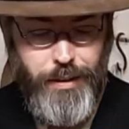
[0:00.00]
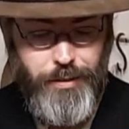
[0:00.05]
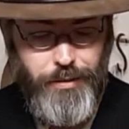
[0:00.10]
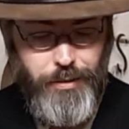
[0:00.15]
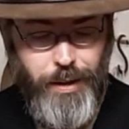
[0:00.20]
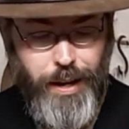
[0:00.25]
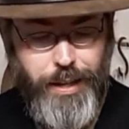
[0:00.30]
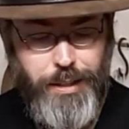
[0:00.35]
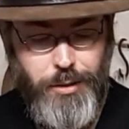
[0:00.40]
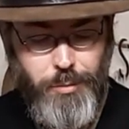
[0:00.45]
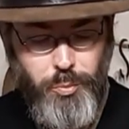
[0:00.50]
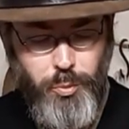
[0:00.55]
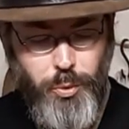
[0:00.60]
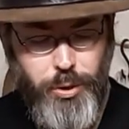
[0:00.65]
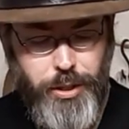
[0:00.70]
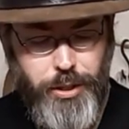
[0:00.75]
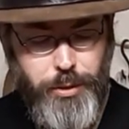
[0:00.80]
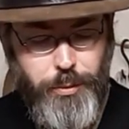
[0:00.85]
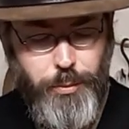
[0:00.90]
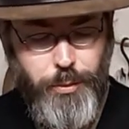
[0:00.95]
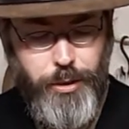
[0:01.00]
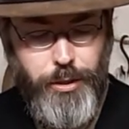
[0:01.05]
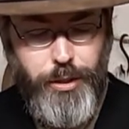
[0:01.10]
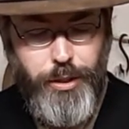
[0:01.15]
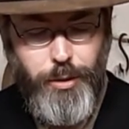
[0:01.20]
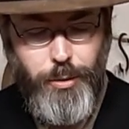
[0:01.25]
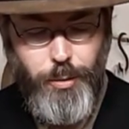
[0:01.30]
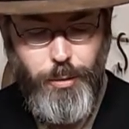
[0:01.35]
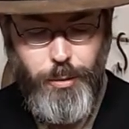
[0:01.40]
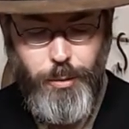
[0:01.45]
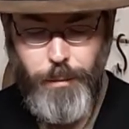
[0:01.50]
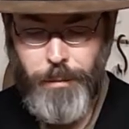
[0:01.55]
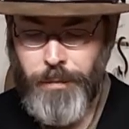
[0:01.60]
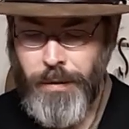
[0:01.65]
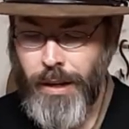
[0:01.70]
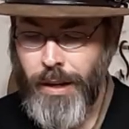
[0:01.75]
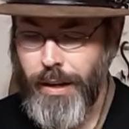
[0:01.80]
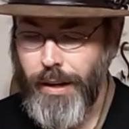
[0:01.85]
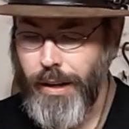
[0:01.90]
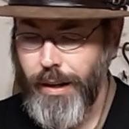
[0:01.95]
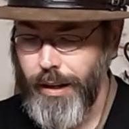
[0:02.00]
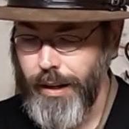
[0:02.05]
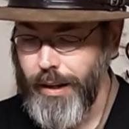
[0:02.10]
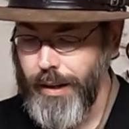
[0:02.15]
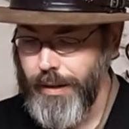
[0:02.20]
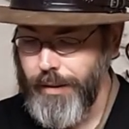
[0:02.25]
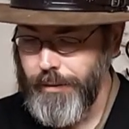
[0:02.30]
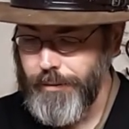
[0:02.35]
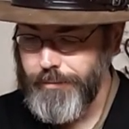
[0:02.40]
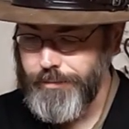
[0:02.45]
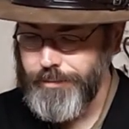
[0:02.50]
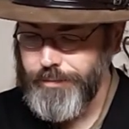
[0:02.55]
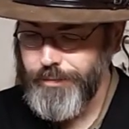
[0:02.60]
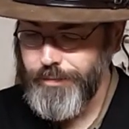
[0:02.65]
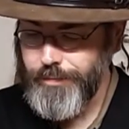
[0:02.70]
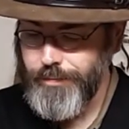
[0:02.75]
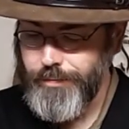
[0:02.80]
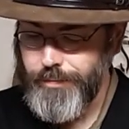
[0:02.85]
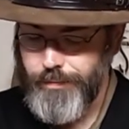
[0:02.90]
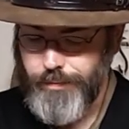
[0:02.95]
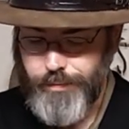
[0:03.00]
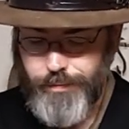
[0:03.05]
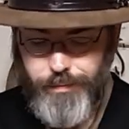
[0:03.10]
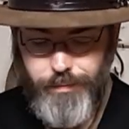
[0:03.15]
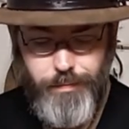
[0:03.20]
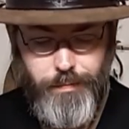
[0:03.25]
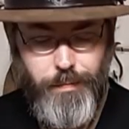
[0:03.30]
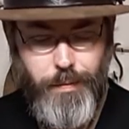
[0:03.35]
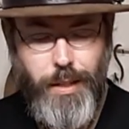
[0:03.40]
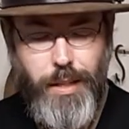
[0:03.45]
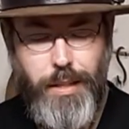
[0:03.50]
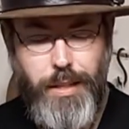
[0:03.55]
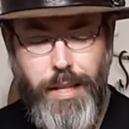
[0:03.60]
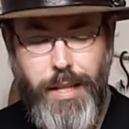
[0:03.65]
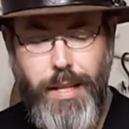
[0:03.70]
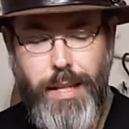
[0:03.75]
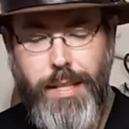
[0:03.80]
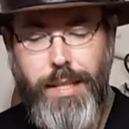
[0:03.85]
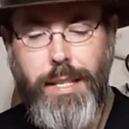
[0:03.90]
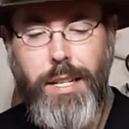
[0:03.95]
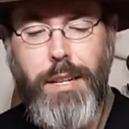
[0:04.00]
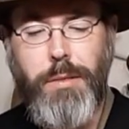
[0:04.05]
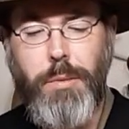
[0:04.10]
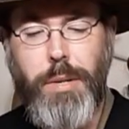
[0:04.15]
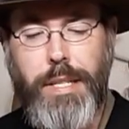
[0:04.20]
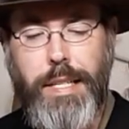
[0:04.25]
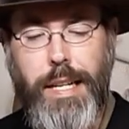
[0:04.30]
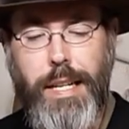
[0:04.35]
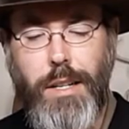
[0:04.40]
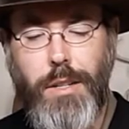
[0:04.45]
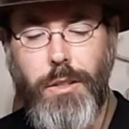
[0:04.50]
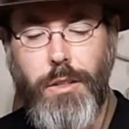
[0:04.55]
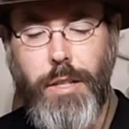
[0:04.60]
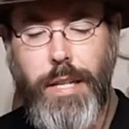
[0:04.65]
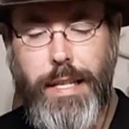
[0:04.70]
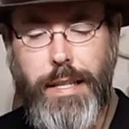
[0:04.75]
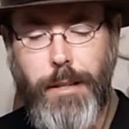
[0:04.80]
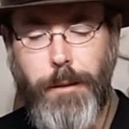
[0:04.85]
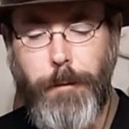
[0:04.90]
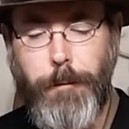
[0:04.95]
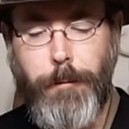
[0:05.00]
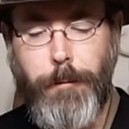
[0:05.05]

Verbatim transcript: So that's really, really cool. And like I said, if we take a look at the